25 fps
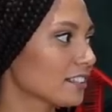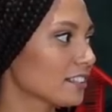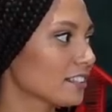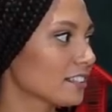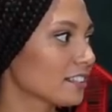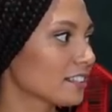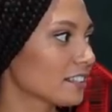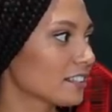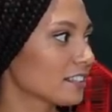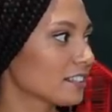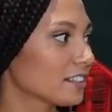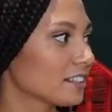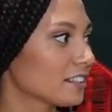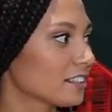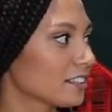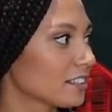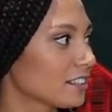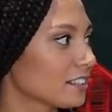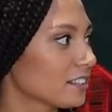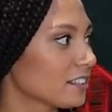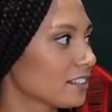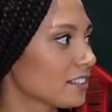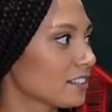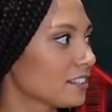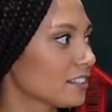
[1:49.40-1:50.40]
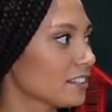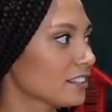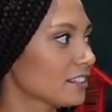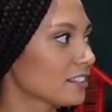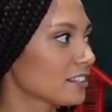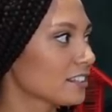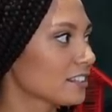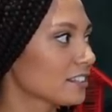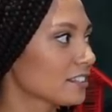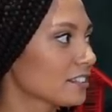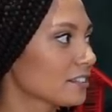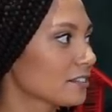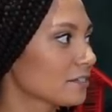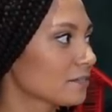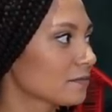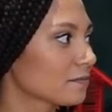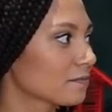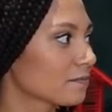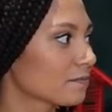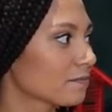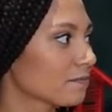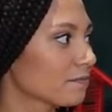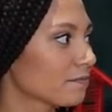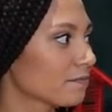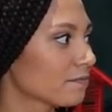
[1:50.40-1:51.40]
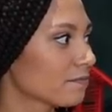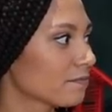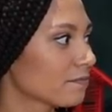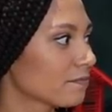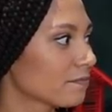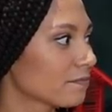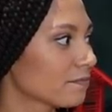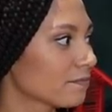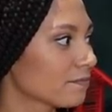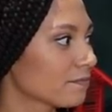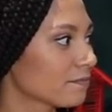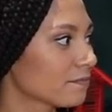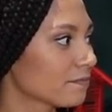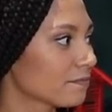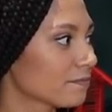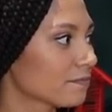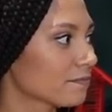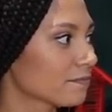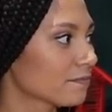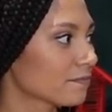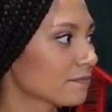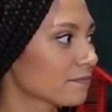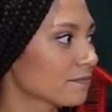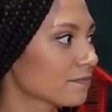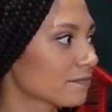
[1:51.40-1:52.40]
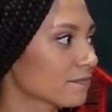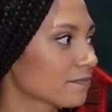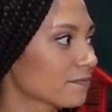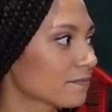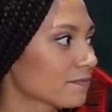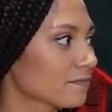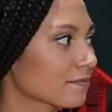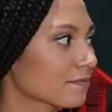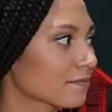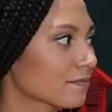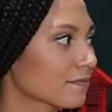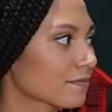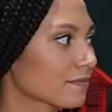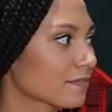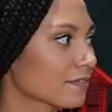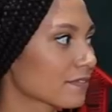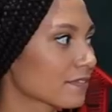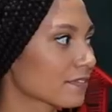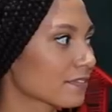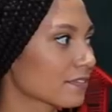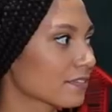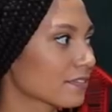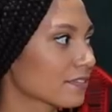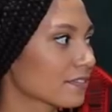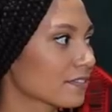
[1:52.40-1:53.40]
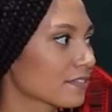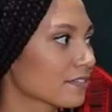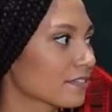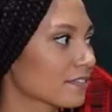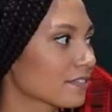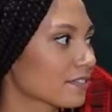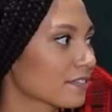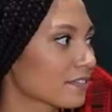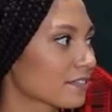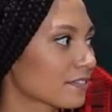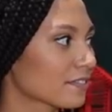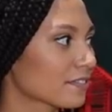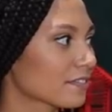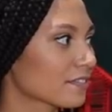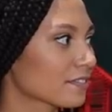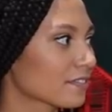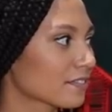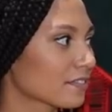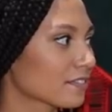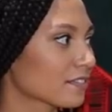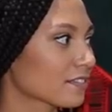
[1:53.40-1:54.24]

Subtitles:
(not speaking)